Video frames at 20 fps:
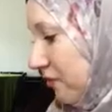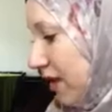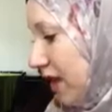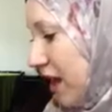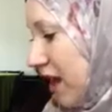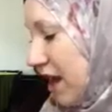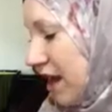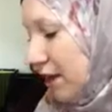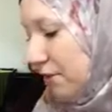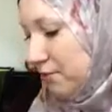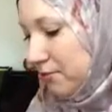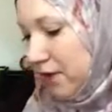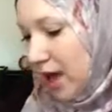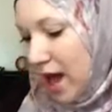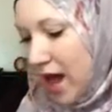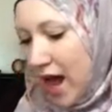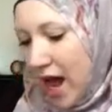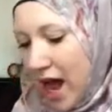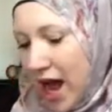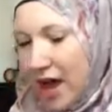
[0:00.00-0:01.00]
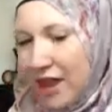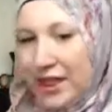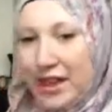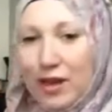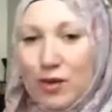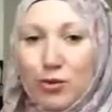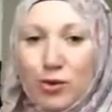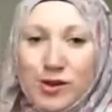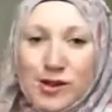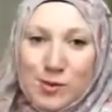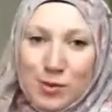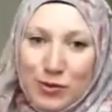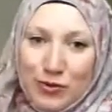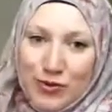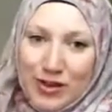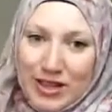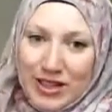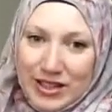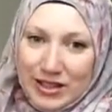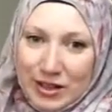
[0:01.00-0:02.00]
I think what's been
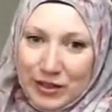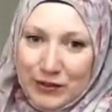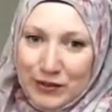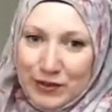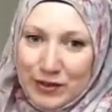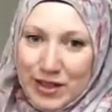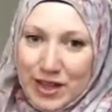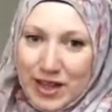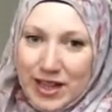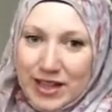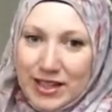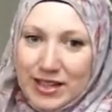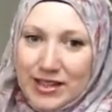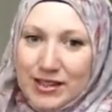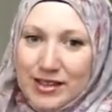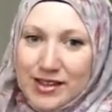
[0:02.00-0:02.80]
really lovely